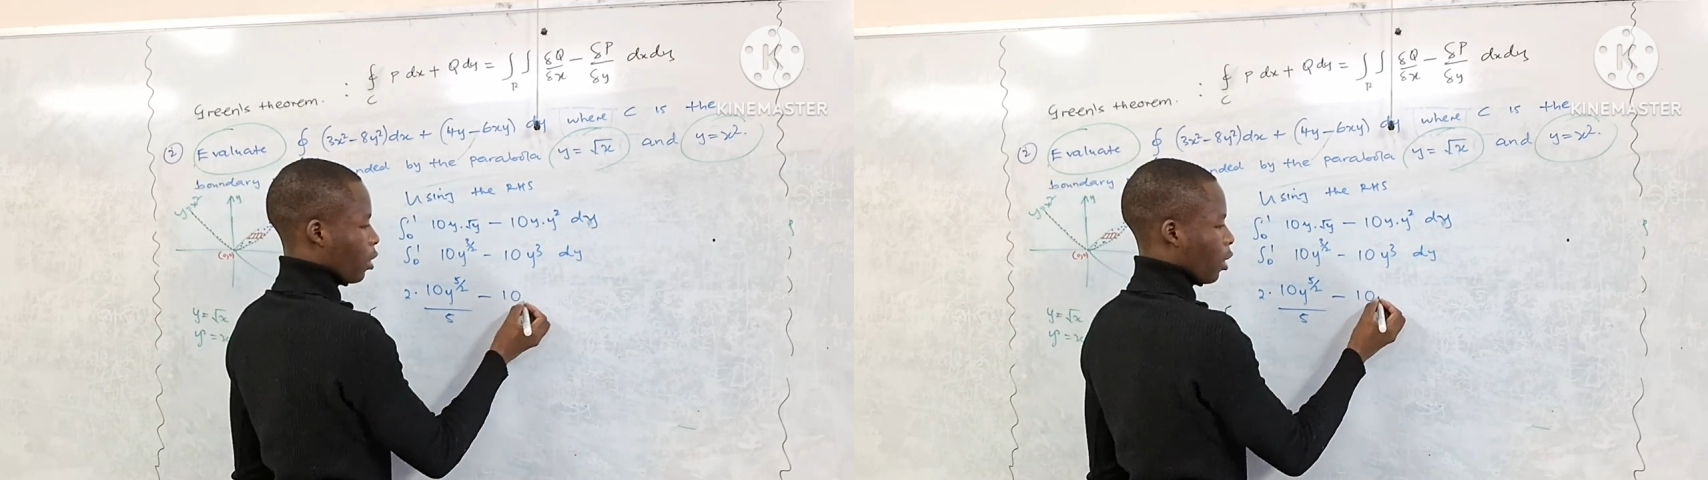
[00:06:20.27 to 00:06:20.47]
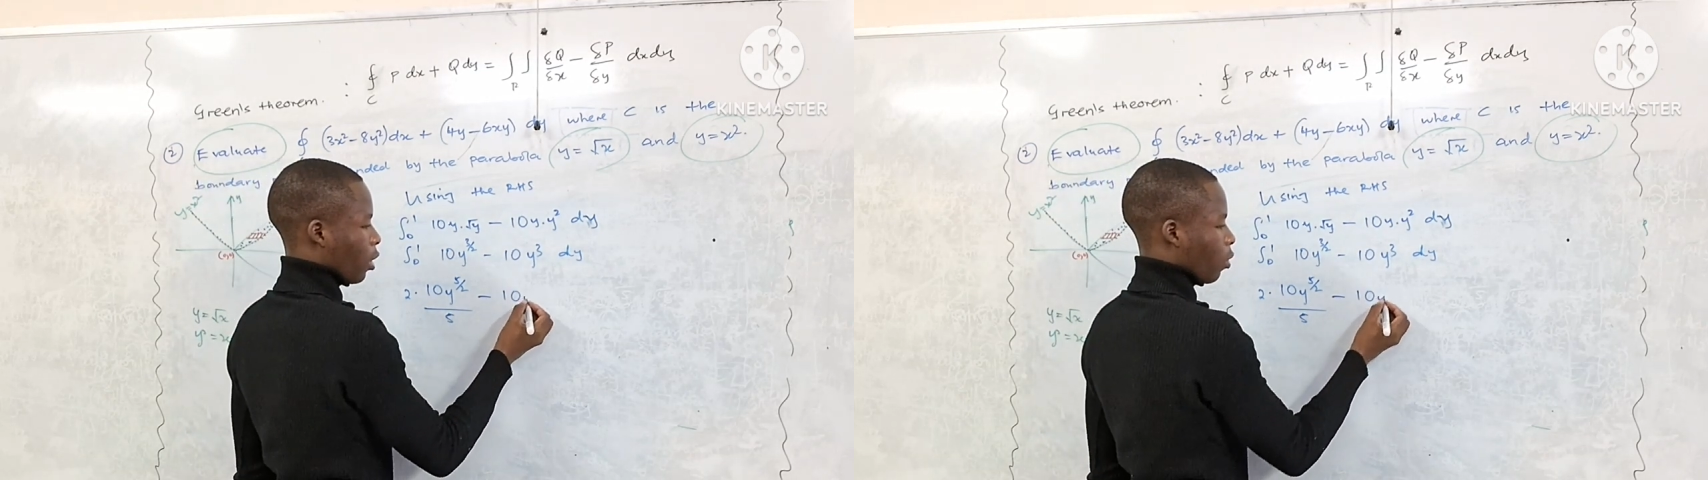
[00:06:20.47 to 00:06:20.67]

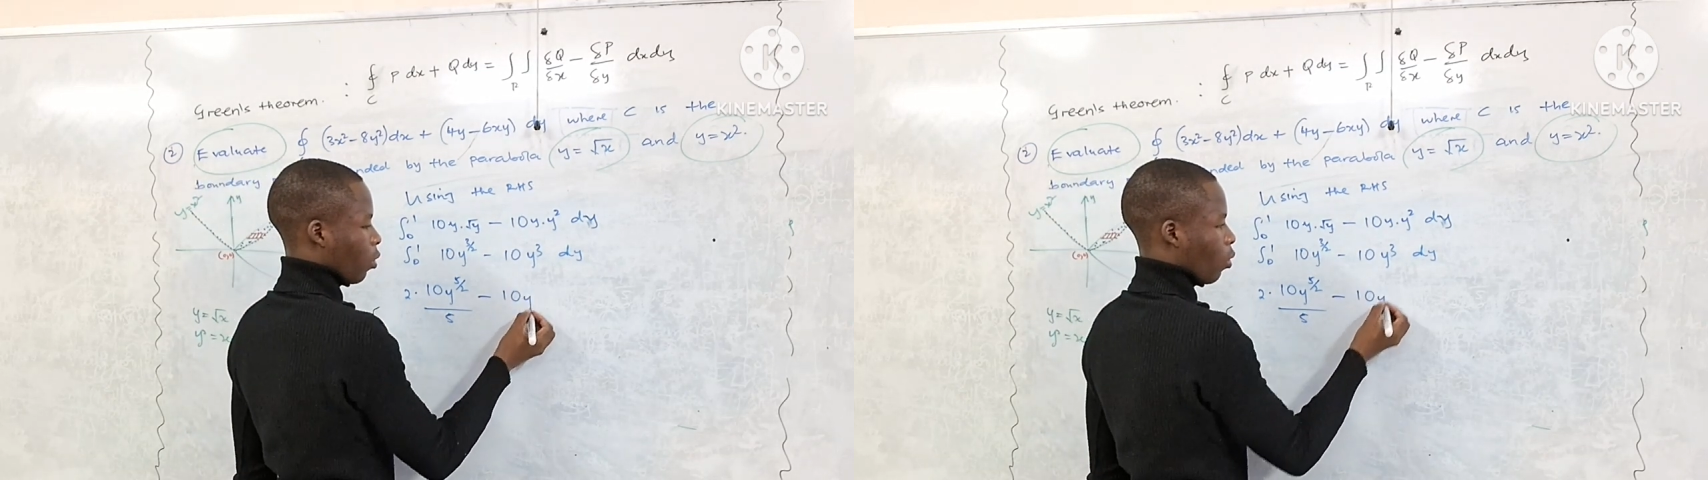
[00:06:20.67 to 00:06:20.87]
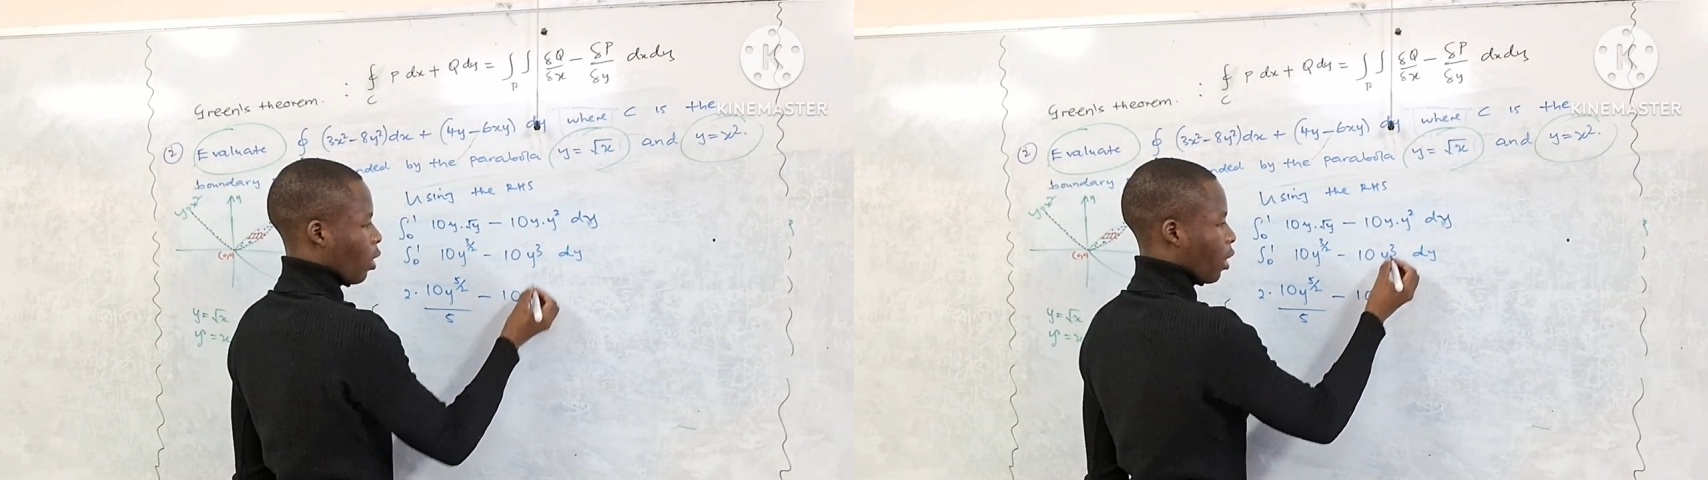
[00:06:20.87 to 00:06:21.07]

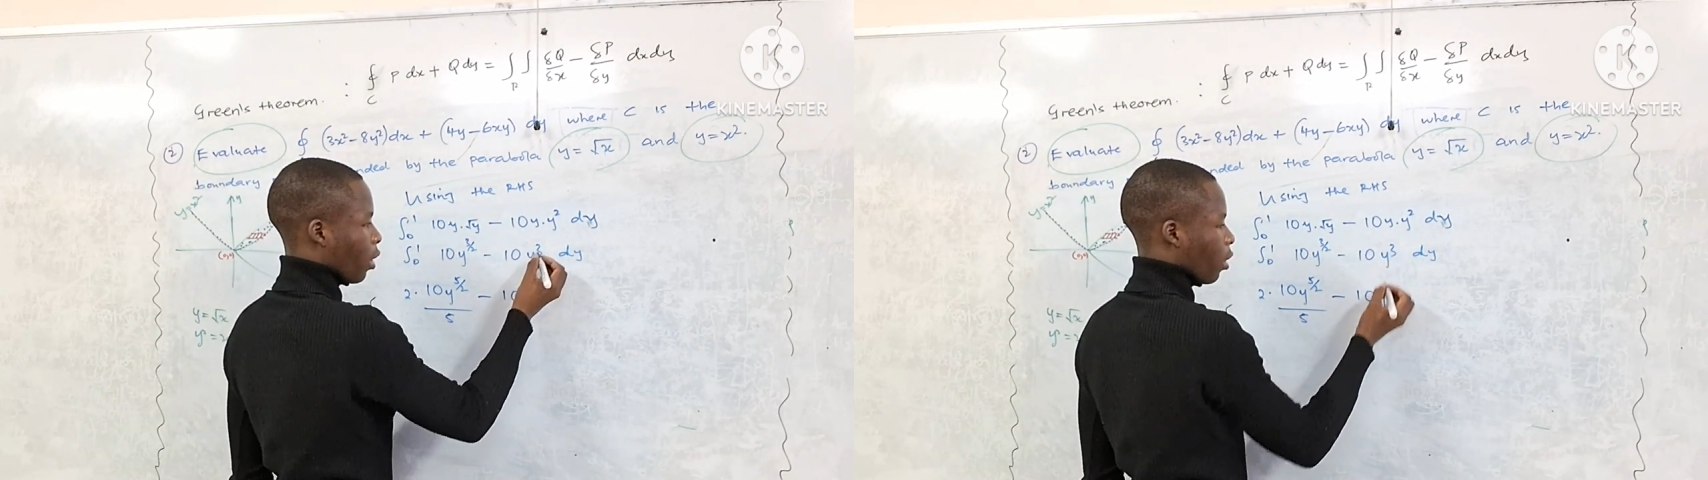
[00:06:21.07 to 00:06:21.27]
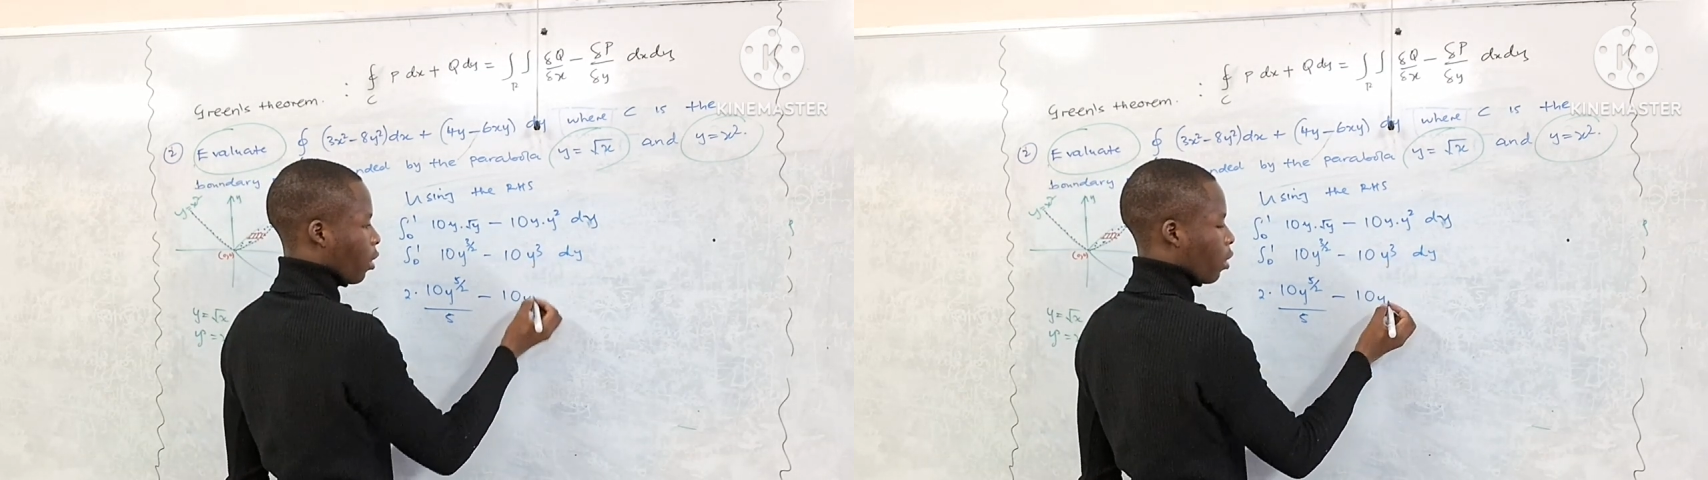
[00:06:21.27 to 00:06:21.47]

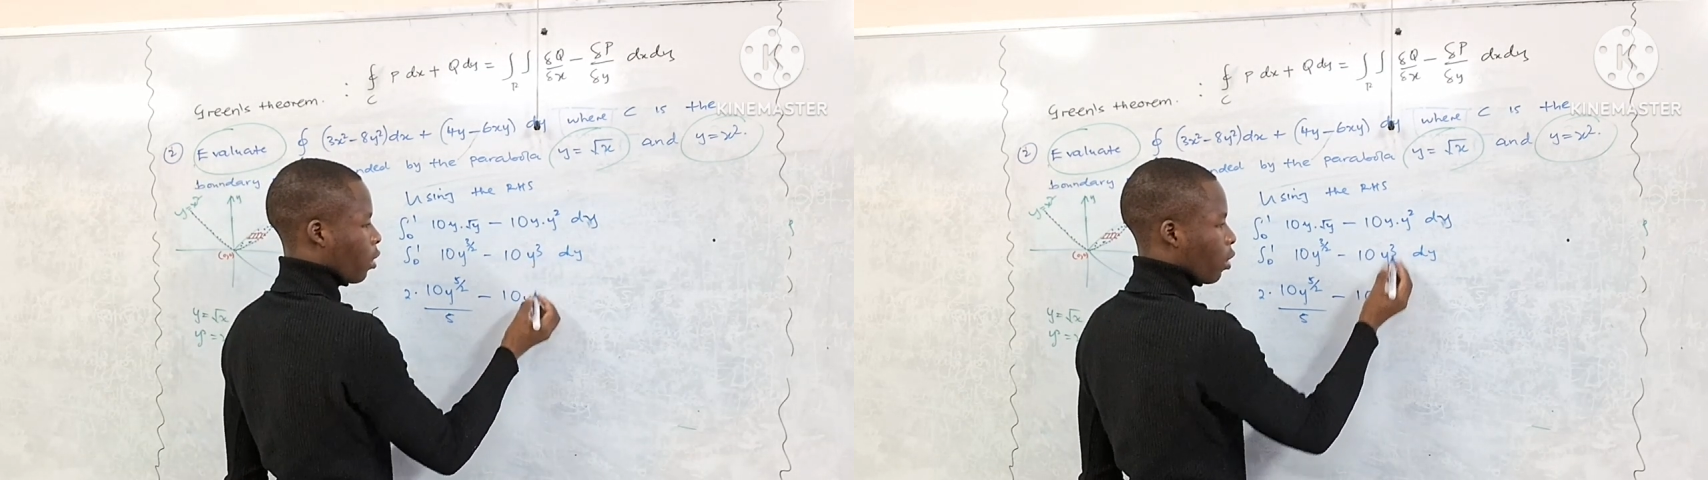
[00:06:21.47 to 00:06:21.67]
10y